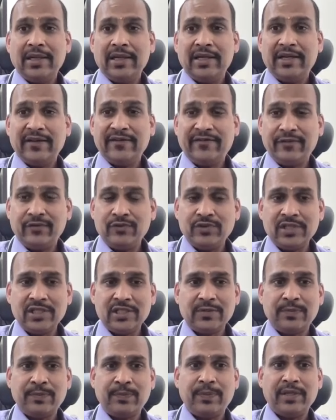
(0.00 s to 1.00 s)

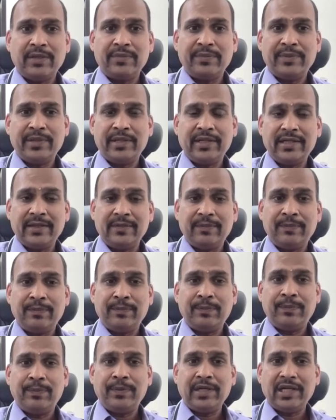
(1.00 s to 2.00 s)
diffuses per minute
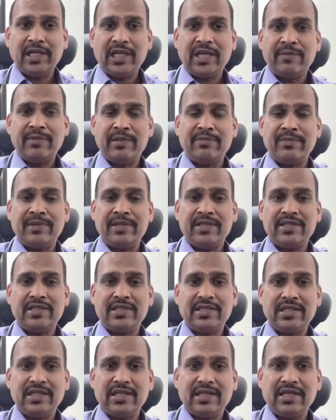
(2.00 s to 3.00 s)
per
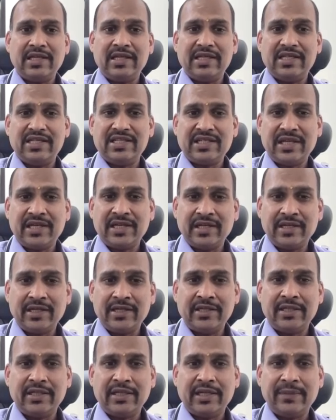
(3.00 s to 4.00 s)
mmHg in
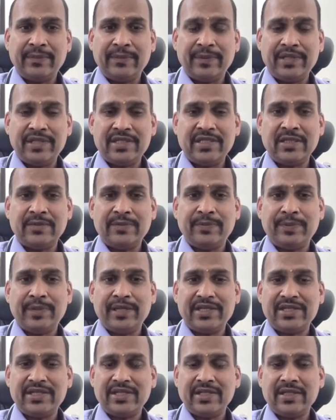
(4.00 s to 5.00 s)
standard temperature,
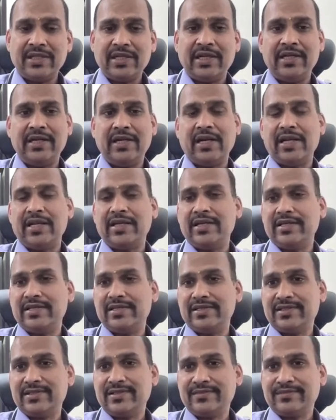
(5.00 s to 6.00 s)
pressure and
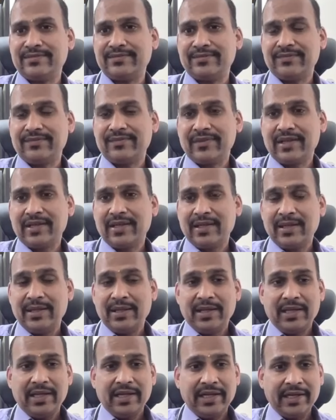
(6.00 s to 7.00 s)
dryness.
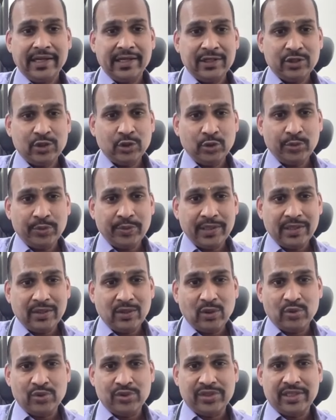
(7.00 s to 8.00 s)
It should be
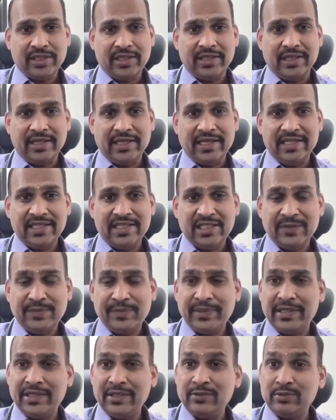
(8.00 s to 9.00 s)
constant.
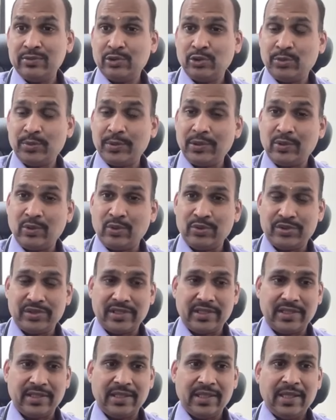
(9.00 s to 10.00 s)
STPD should be
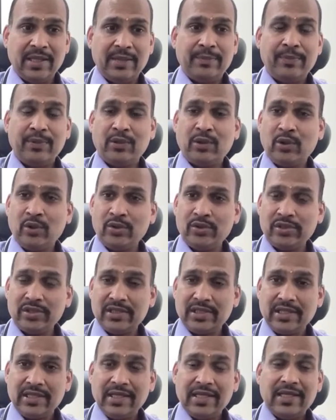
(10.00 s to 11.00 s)
constant, because
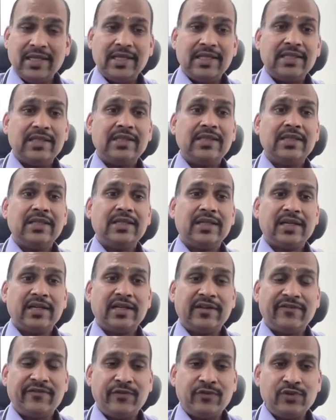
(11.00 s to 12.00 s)
the
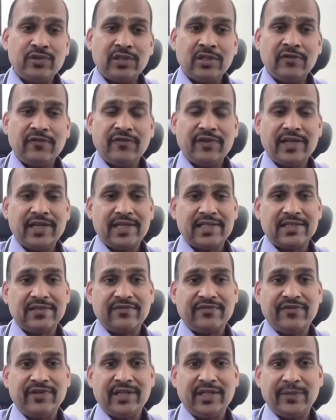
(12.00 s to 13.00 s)
diffusion of gas
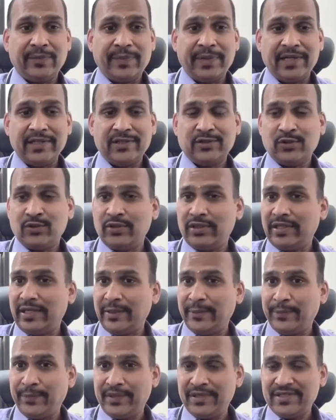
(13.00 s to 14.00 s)
will depends on
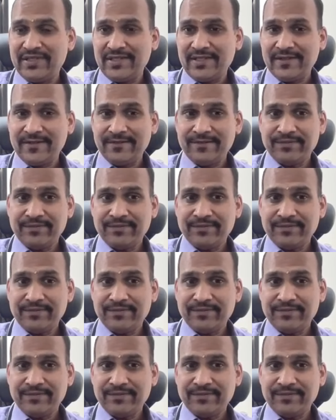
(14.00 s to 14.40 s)
temperature,